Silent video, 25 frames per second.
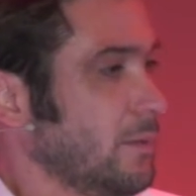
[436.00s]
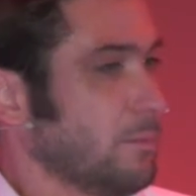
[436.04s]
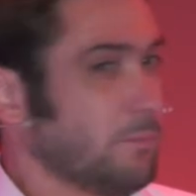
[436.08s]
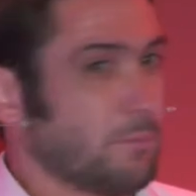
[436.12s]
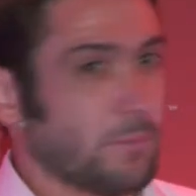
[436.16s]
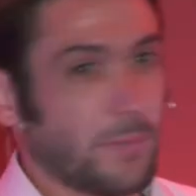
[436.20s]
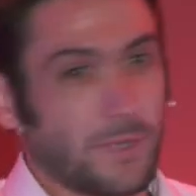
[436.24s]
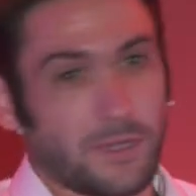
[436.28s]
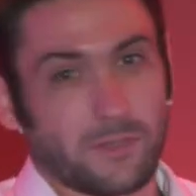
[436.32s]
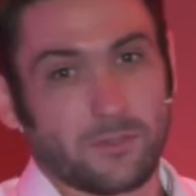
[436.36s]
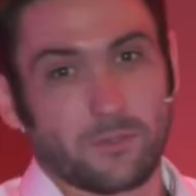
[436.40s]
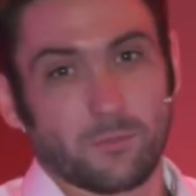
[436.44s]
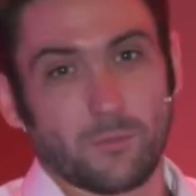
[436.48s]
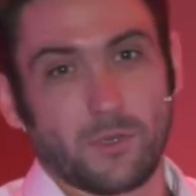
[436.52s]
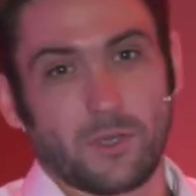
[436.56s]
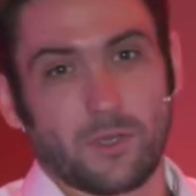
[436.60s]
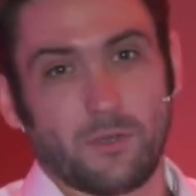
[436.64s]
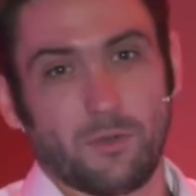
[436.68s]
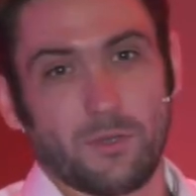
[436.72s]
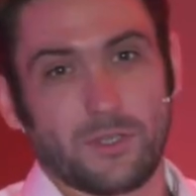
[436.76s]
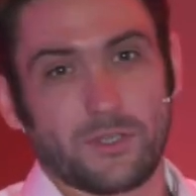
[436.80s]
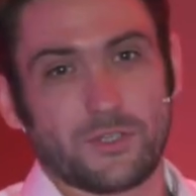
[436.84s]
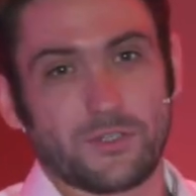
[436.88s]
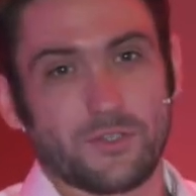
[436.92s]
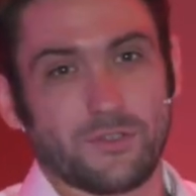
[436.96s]
Back to my
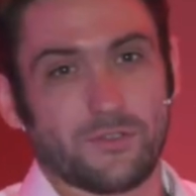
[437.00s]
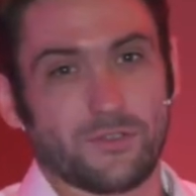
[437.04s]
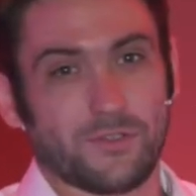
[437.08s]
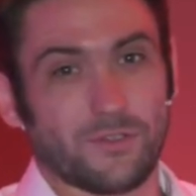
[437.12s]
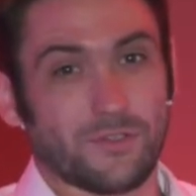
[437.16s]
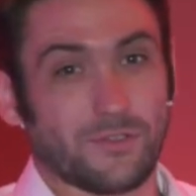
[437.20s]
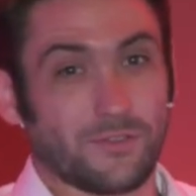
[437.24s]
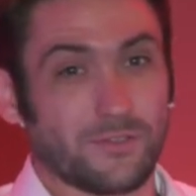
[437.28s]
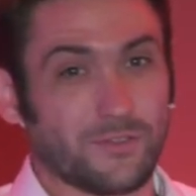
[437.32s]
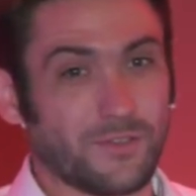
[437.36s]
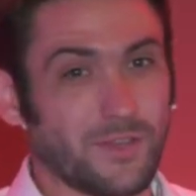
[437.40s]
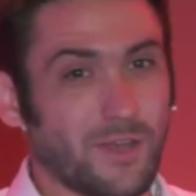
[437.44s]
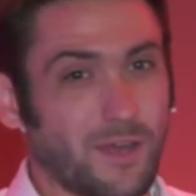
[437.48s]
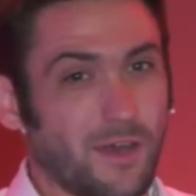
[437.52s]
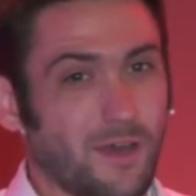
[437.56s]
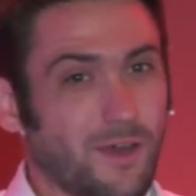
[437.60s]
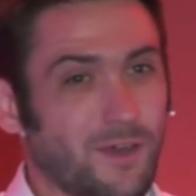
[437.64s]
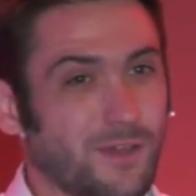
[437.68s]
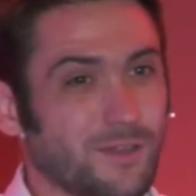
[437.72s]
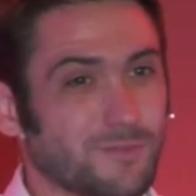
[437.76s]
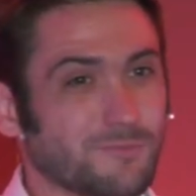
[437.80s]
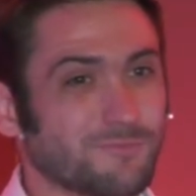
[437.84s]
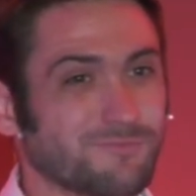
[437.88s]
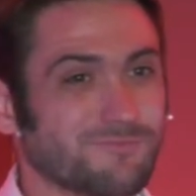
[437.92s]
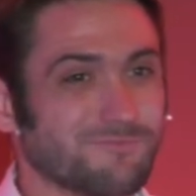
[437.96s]
questions at the start.
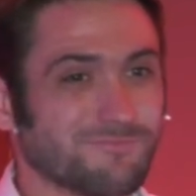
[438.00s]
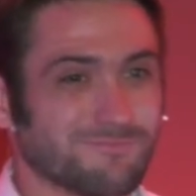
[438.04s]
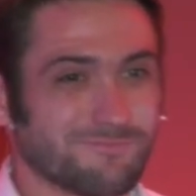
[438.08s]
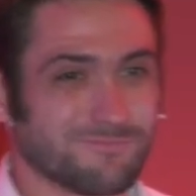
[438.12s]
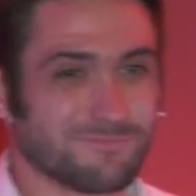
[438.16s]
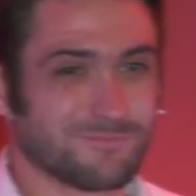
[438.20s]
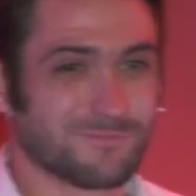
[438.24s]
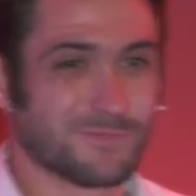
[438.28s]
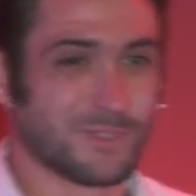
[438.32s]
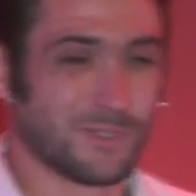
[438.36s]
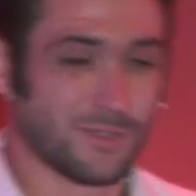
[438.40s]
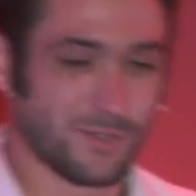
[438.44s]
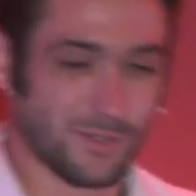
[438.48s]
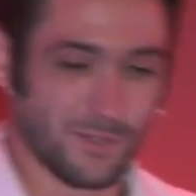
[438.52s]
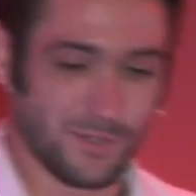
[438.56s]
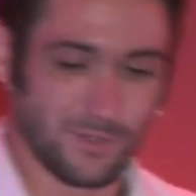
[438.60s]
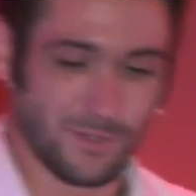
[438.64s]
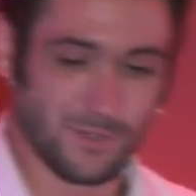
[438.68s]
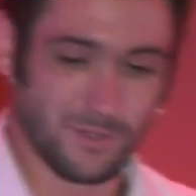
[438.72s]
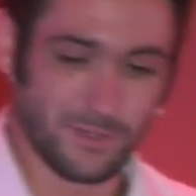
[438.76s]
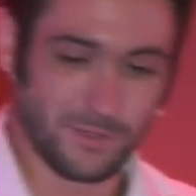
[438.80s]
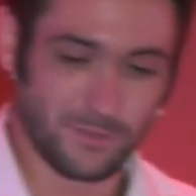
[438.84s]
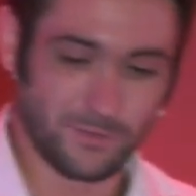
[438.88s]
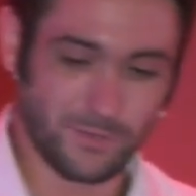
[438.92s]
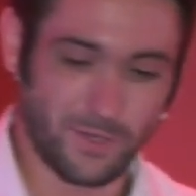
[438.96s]

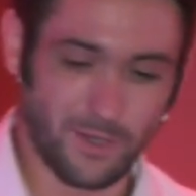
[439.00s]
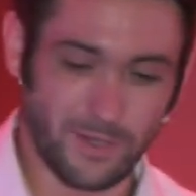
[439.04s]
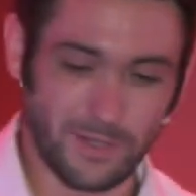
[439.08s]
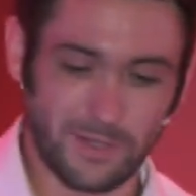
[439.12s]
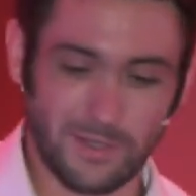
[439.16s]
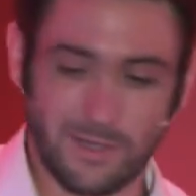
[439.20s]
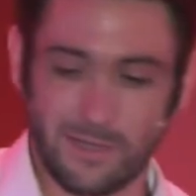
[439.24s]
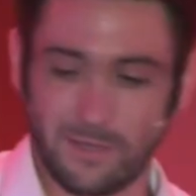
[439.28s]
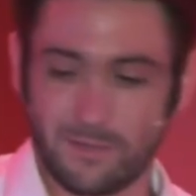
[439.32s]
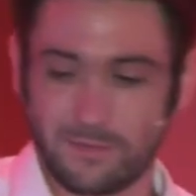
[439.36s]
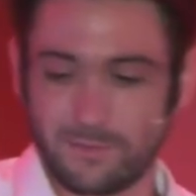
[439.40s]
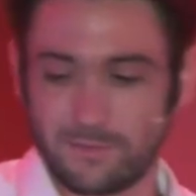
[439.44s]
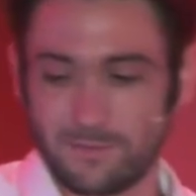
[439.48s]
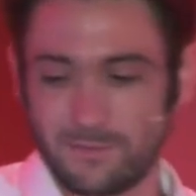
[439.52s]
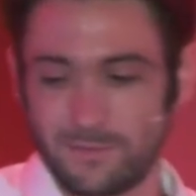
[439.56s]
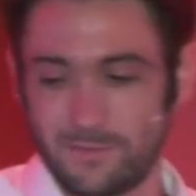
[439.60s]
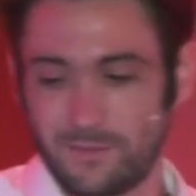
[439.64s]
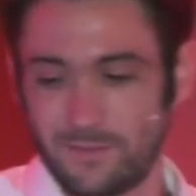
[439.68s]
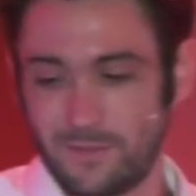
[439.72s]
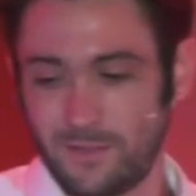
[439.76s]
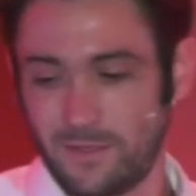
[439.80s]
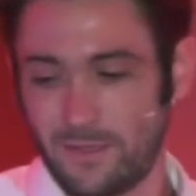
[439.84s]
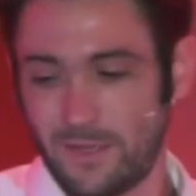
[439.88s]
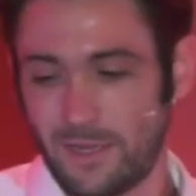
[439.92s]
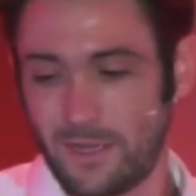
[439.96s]
Tightening.
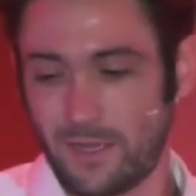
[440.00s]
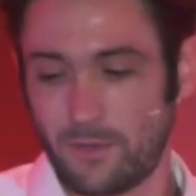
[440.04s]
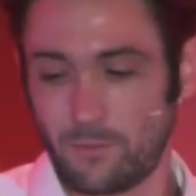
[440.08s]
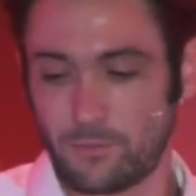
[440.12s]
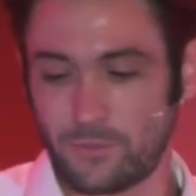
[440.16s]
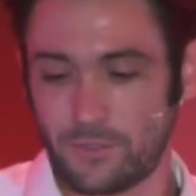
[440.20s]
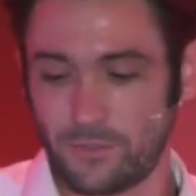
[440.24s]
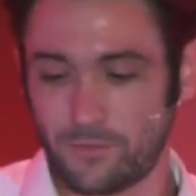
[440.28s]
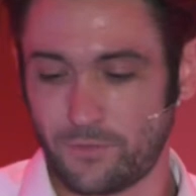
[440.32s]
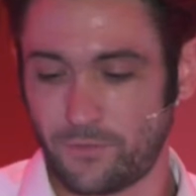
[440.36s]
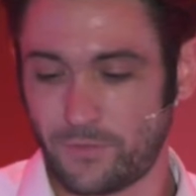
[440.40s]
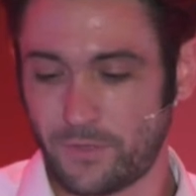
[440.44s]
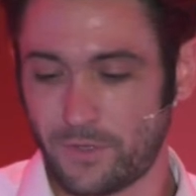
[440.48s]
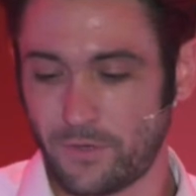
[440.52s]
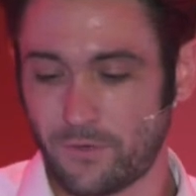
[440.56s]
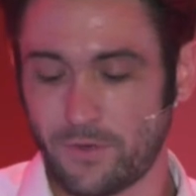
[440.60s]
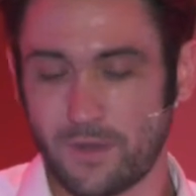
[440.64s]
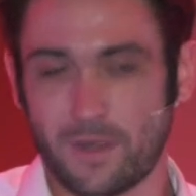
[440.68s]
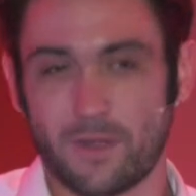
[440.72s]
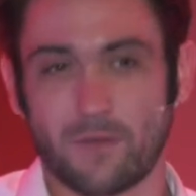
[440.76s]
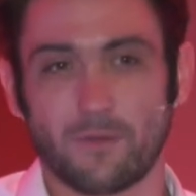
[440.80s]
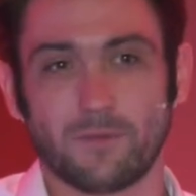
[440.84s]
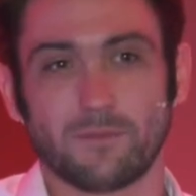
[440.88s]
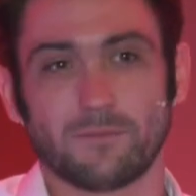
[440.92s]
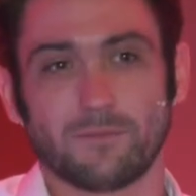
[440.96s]
How would you figure
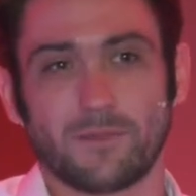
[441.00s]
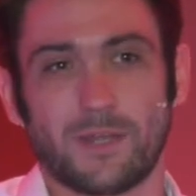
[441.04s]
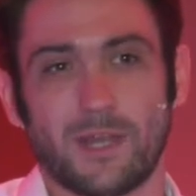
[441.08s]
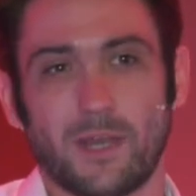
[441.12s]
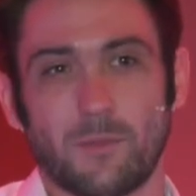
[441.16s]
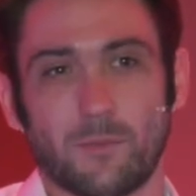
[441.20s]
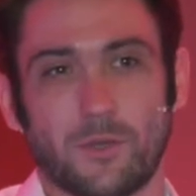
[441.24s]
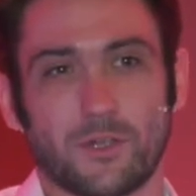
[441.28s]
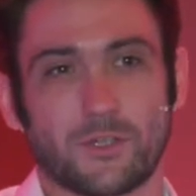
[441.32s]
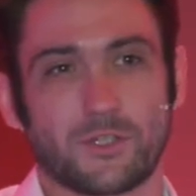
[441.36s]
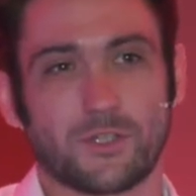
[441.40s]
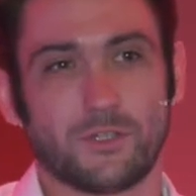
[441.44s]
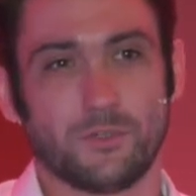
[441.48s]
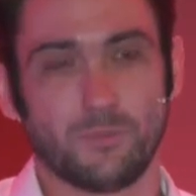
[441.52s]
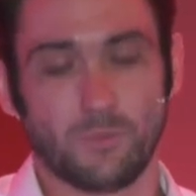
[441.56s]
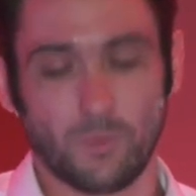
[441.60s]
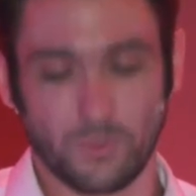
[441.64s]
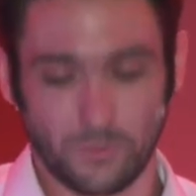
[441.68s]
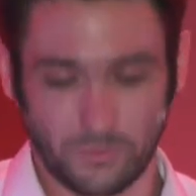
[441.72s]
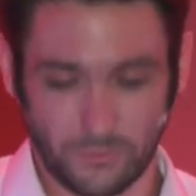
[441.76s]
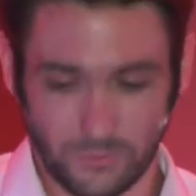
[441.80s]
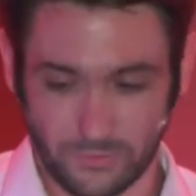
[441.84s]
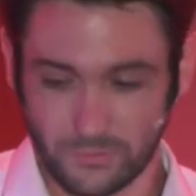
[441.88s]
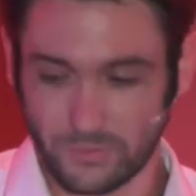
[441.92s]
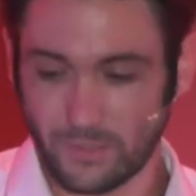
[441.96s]
out how much you want
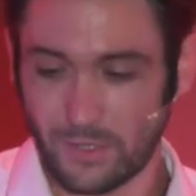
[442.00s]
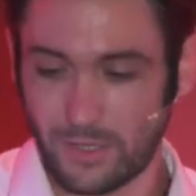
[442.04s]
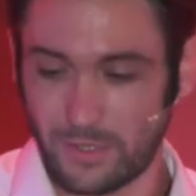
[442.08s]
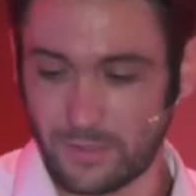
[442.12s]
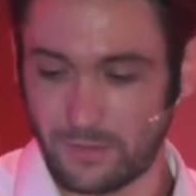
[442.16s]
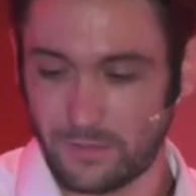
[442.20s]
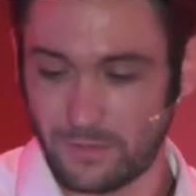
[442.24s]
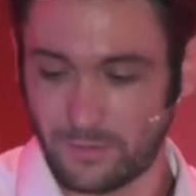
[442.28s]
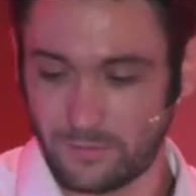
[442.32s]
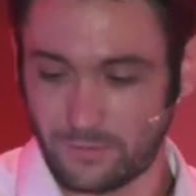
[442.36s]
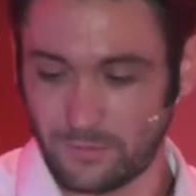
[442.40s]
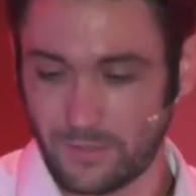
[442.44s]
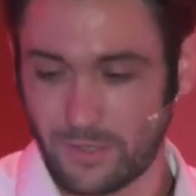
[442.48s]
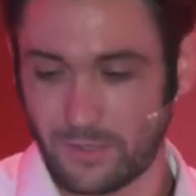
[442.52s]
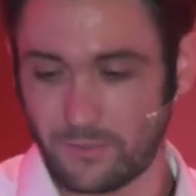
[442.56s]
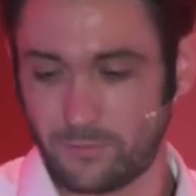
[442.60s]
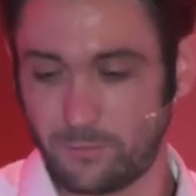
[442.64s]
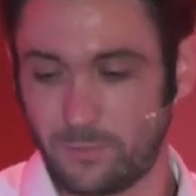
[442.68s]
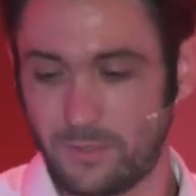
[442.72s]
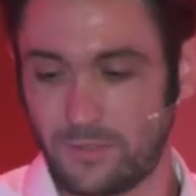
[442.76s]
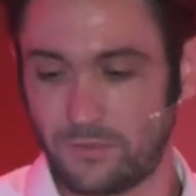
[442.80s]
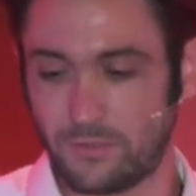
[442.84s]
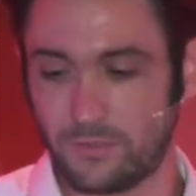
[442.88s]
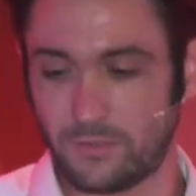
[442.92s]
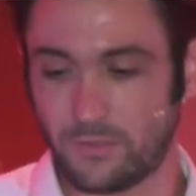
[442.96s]
to tighten this gas
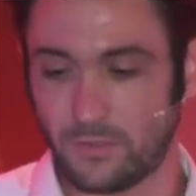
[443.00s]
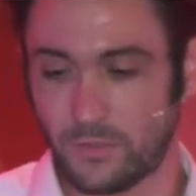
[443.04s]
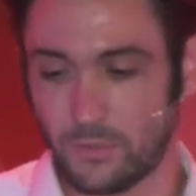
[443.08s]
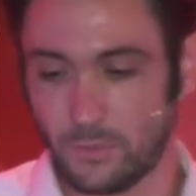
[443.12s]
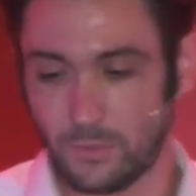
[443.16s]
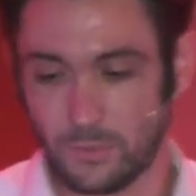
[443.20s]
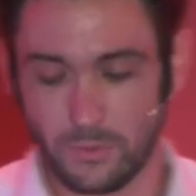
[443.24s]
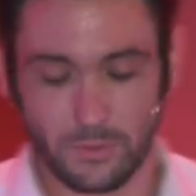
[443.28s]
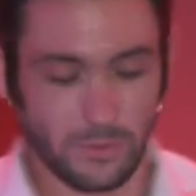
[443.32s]
meter to?